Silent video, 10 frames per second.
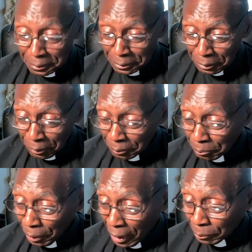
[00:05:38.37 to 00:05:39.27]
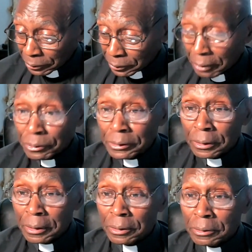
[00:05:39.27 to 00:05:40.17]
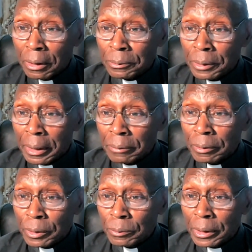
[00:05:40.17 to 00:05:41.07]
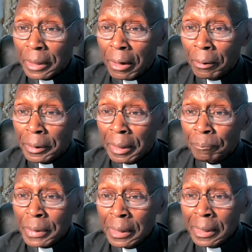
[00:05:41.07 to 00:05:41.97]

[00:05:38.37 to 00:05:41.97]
you know, by myself. It's good to know that when we rely on Him,